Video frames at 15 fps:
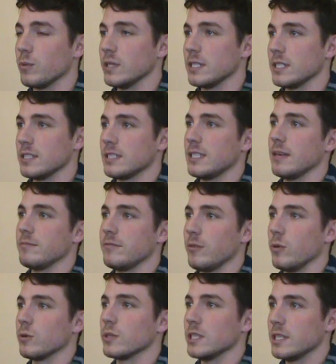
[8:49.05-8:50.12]
willing to step
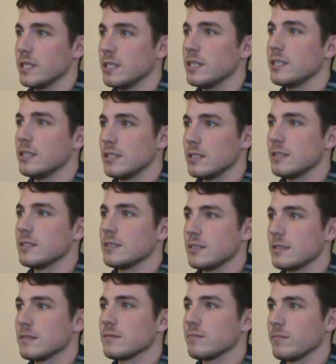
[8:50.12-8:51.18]
forward.
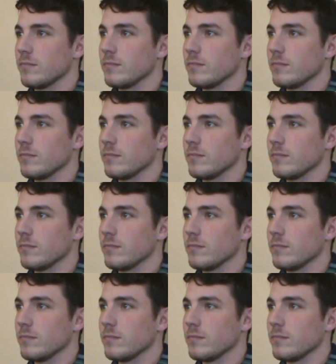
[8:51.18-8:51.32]
Wow.